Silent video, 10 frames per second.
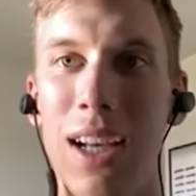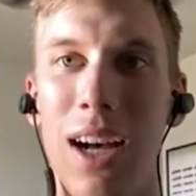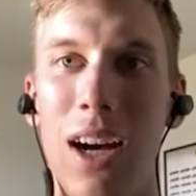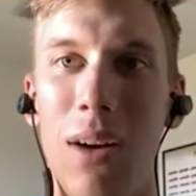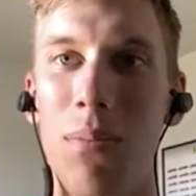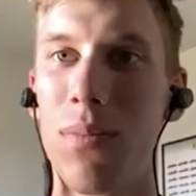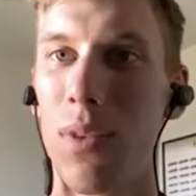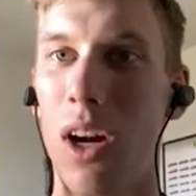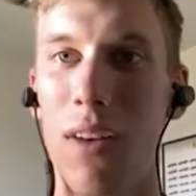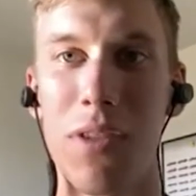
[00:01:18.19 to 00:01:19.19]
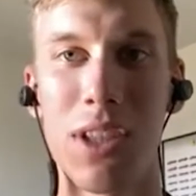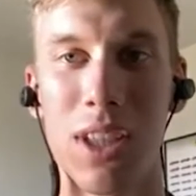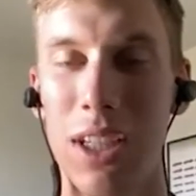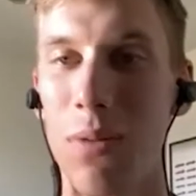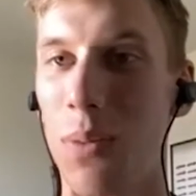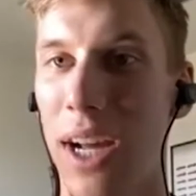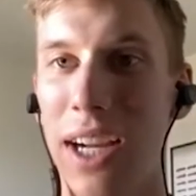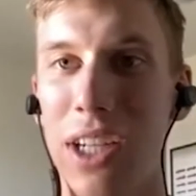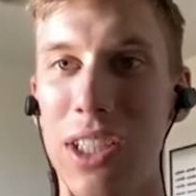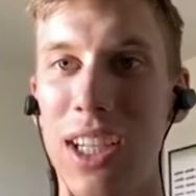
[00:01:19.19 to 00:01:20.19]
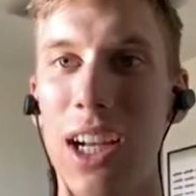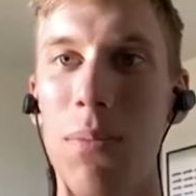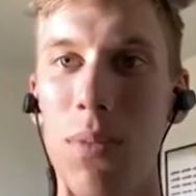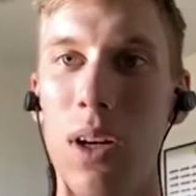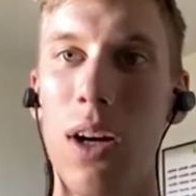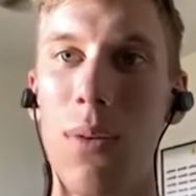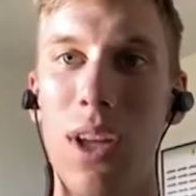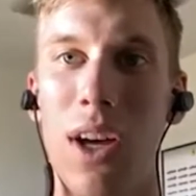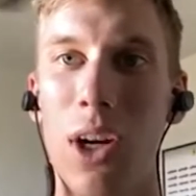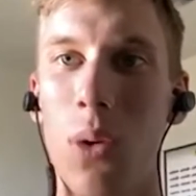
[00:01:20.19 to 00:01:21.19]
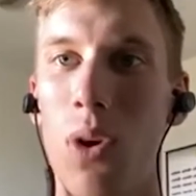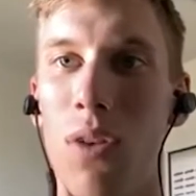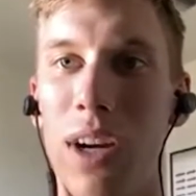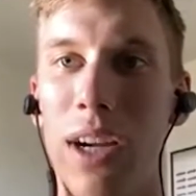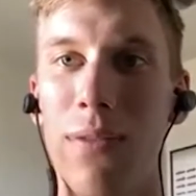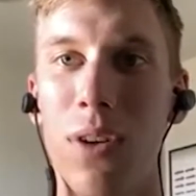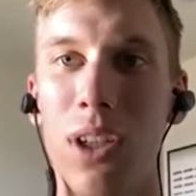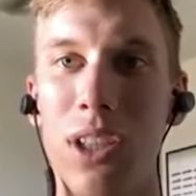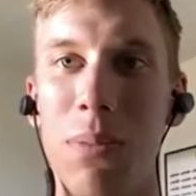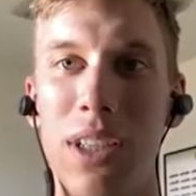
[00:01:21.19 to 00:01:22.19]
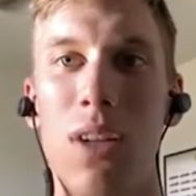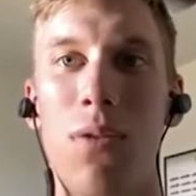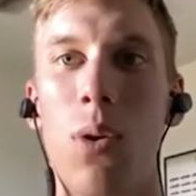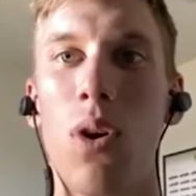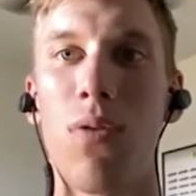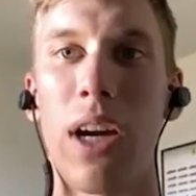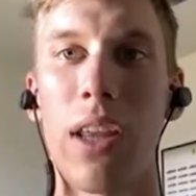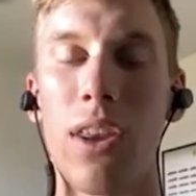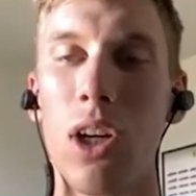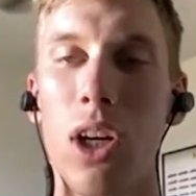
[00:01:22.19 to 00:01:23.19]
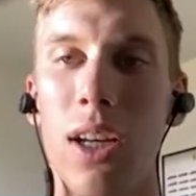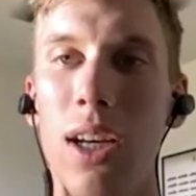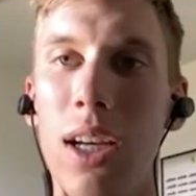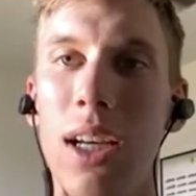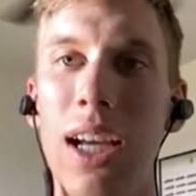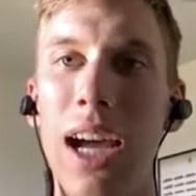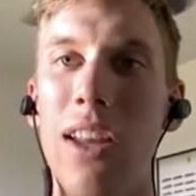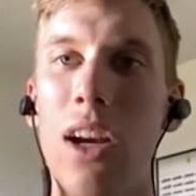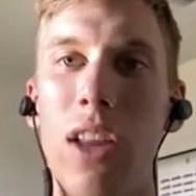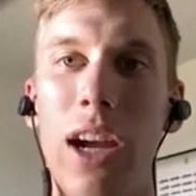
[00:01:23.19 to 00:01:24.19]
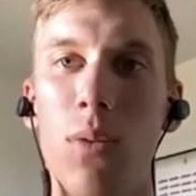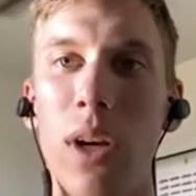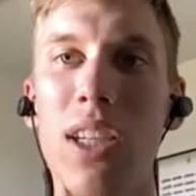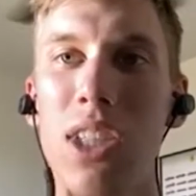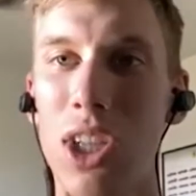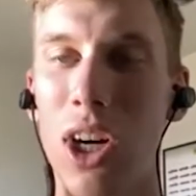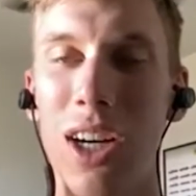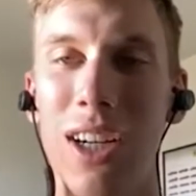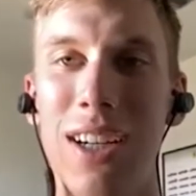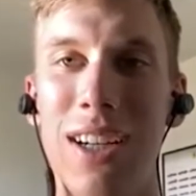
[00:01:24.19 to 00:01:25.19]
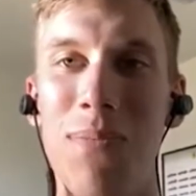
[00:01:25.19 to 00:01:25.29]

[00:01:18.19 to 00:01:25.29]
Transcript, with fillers: Obviously, we had a good setup with Hunter qualifying first and myself qualifying third. And then on that race start,